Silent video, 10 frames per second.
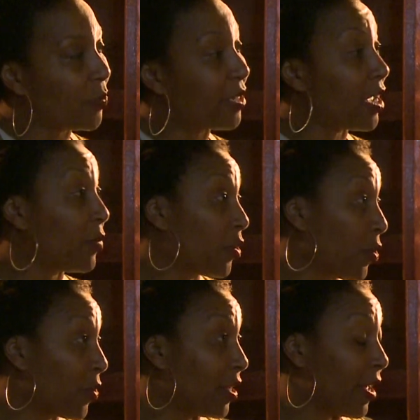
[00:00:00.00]
by Damien
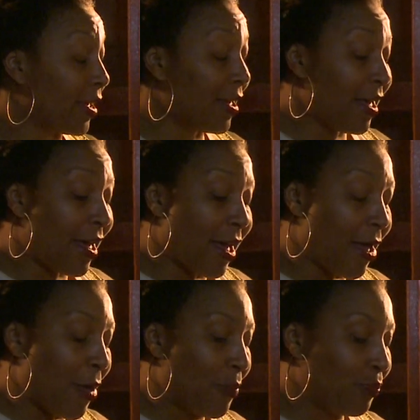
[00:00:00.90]
Coquelet.
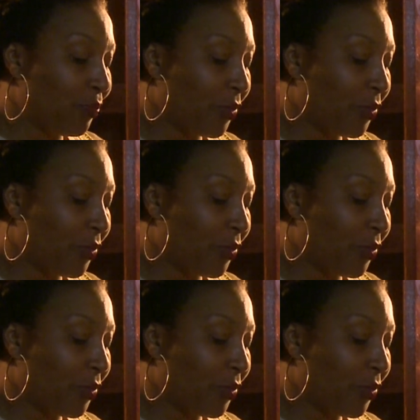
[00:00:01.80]
Okay.